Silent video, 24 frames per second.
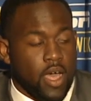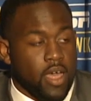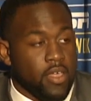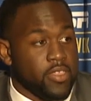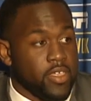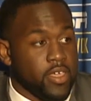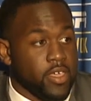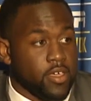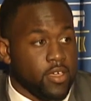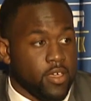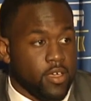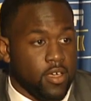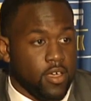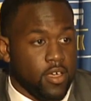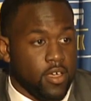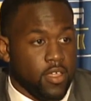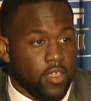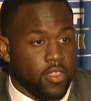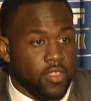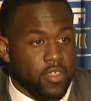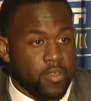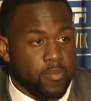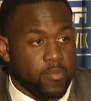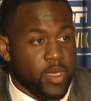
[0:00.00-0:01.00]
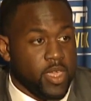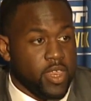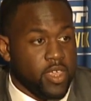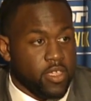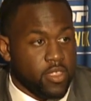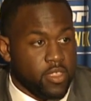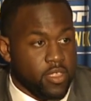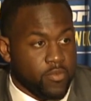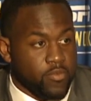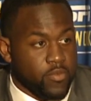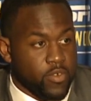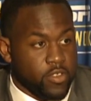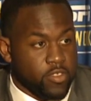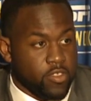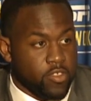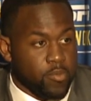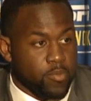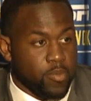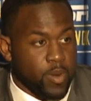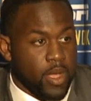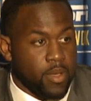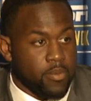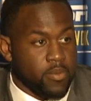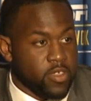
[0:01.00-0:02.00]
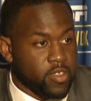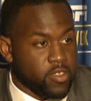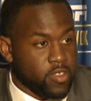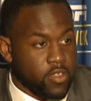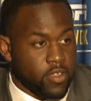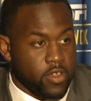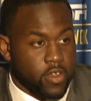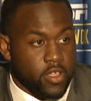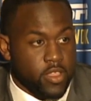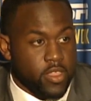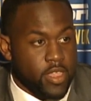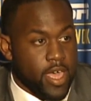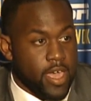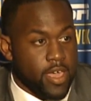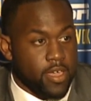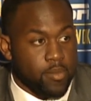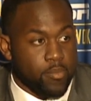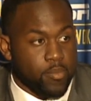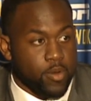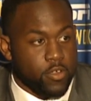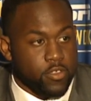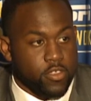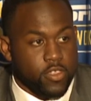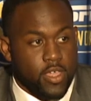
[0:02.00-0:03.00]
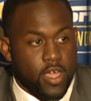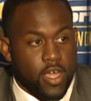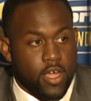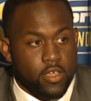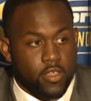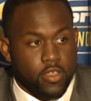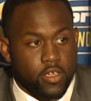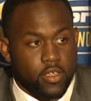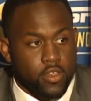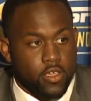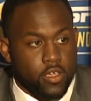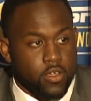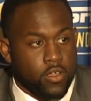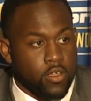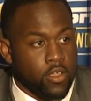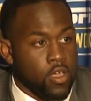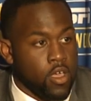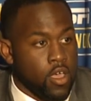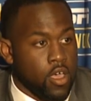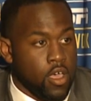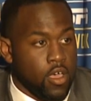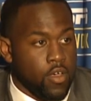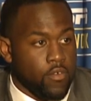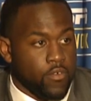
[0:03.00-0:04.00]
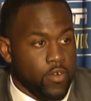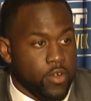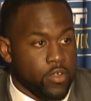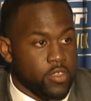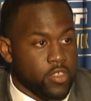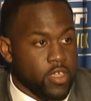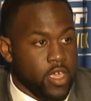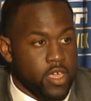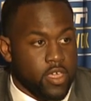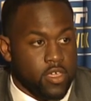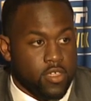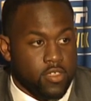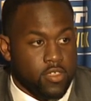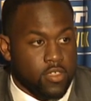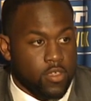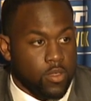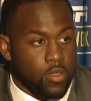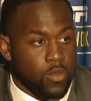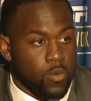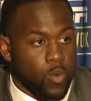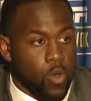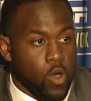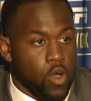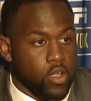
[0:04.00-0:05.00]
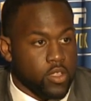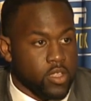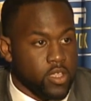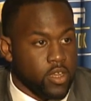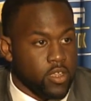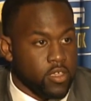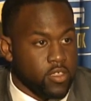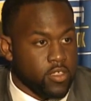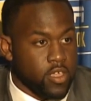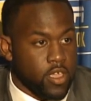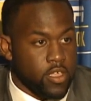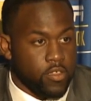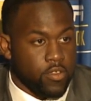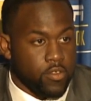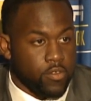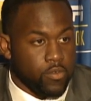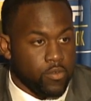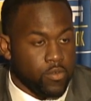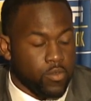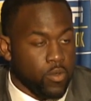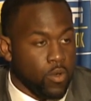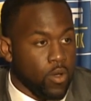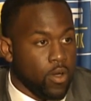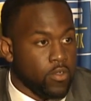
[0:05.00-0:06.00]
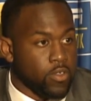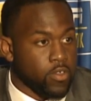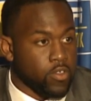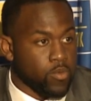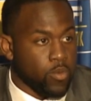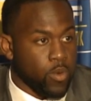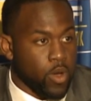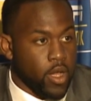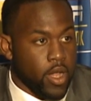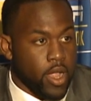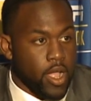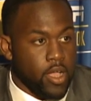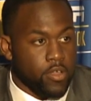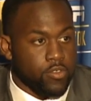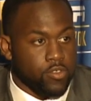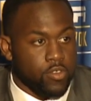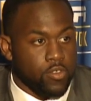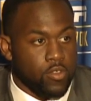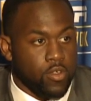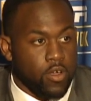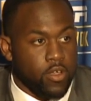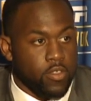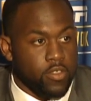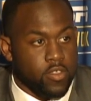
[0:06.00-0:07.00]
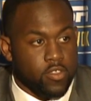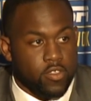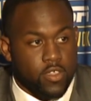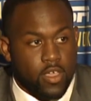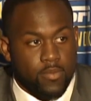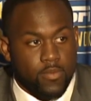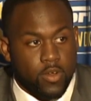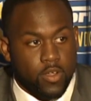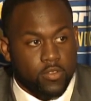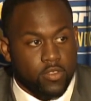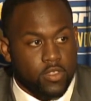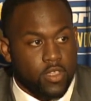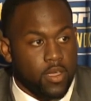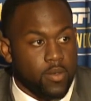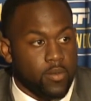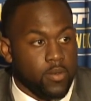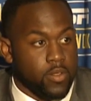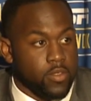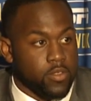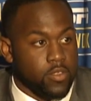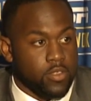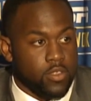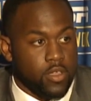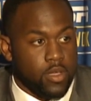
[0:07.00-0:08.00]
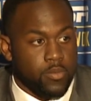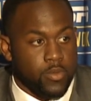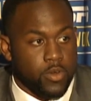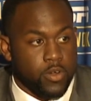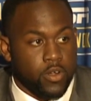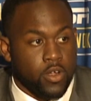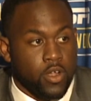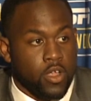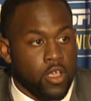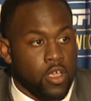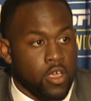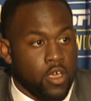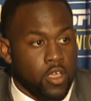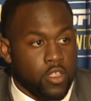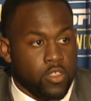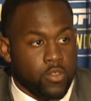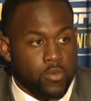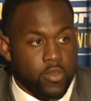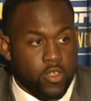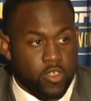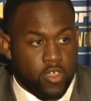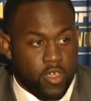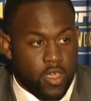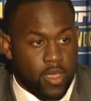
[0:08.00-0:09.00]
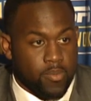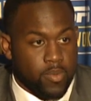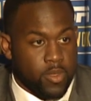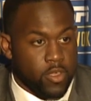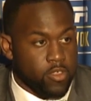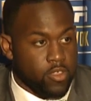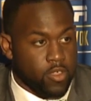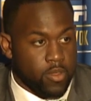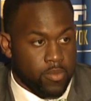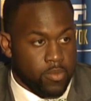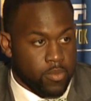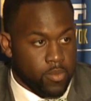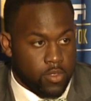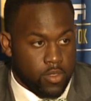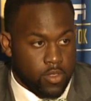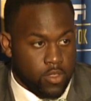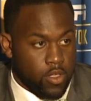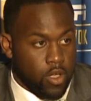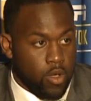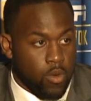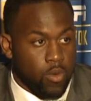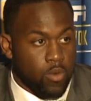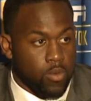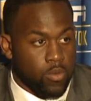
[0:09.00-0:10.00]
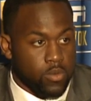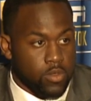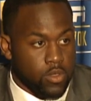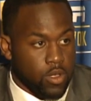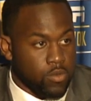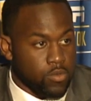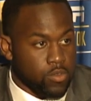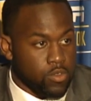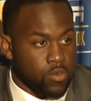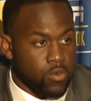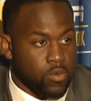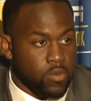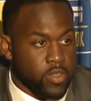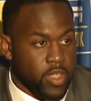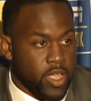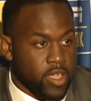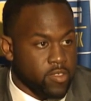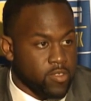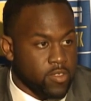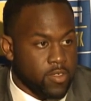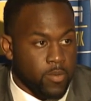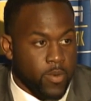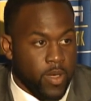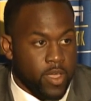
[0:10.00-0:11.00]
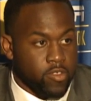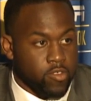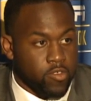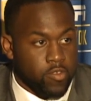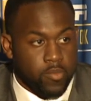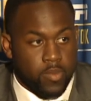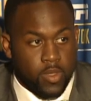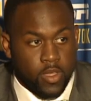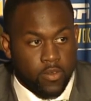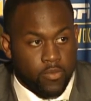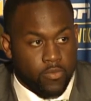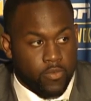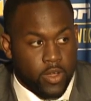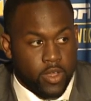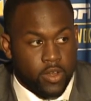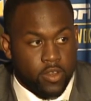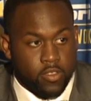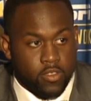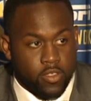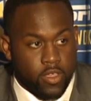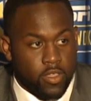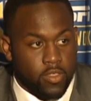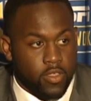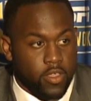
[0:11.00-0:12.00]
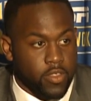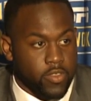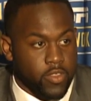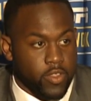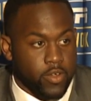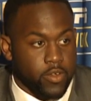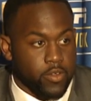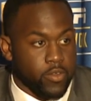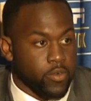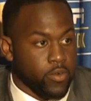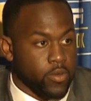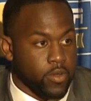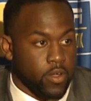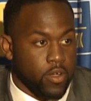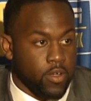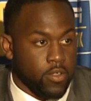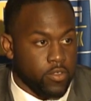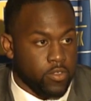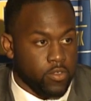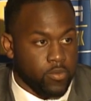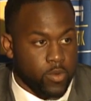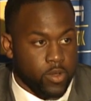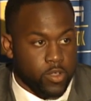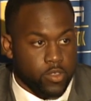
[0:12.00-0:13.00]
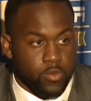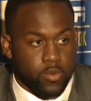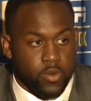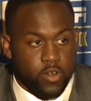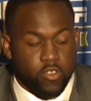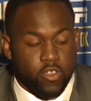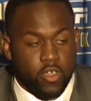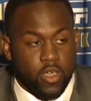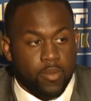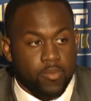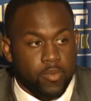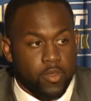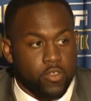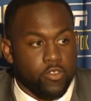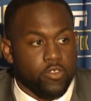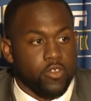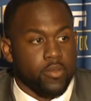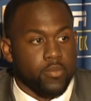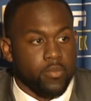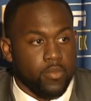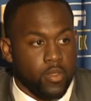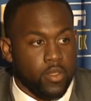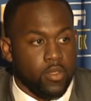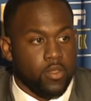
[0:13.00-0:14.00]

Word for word: I think uh, the immediate difference is probably just an attacking personality. You know, first day he he walked in, he said, "You do all these workouts, you do all this seven on seven in the summer to win a championship. No no school in SEC West should be afraid to say that they're doing all this work to win a championship."